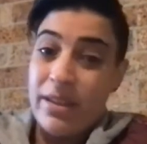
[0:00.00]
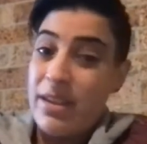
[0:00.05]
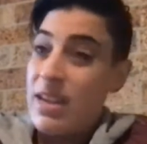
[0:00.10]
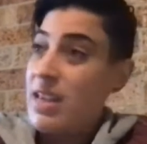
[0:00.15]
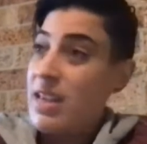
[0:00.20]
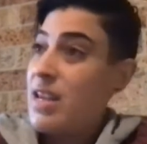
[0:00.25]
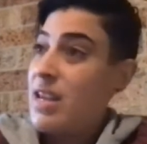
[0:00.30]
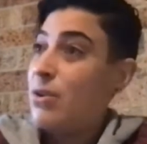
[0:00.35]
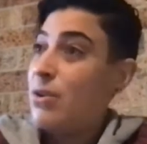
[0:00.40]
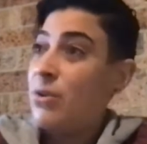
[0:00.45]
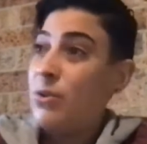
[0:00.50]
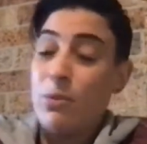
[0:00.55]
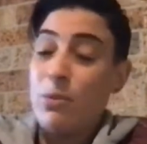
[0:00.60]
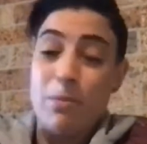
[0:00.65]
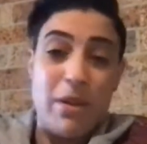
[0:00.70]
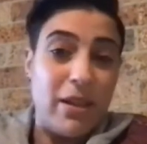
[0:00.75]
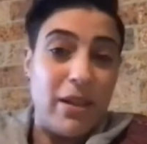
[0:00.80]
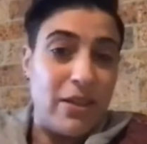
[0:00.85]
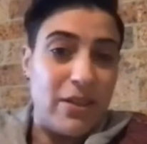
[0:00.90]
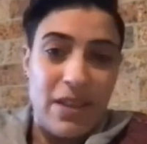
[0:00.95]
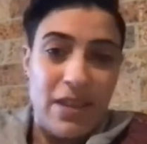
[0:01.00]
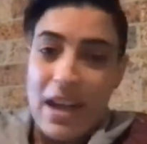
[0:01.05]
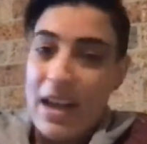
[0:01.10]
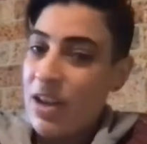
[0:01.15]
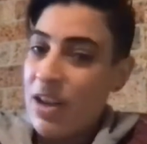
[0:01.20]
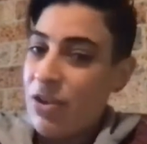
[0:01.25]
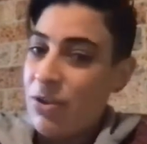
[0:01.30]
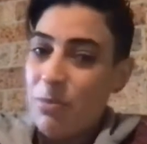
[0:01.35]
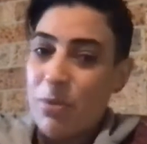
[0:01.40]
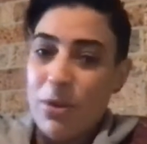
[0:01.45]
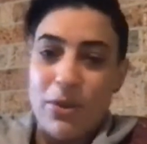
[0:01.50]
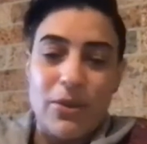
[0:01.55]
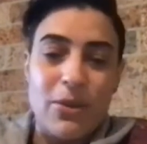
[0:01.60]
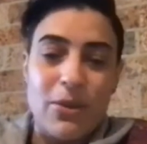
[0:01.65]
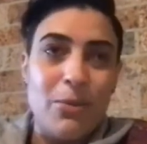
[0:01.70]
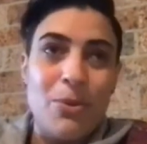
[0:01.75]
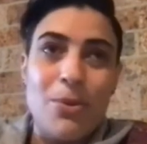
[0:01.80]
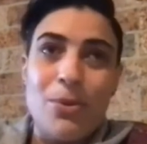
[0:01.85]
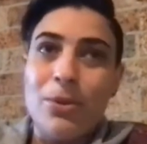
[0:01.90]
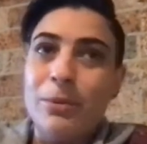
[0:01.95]
and get onto a bigger stage if
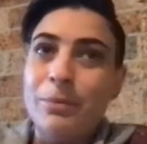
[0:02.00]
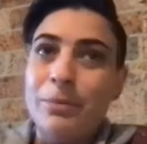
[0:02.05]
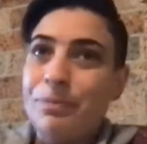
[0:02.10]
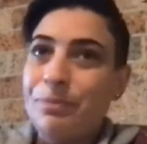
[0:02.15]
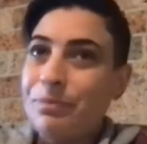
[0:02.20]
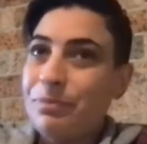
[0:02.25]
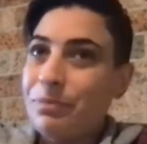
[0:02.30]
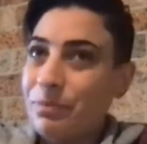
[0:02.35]
possible.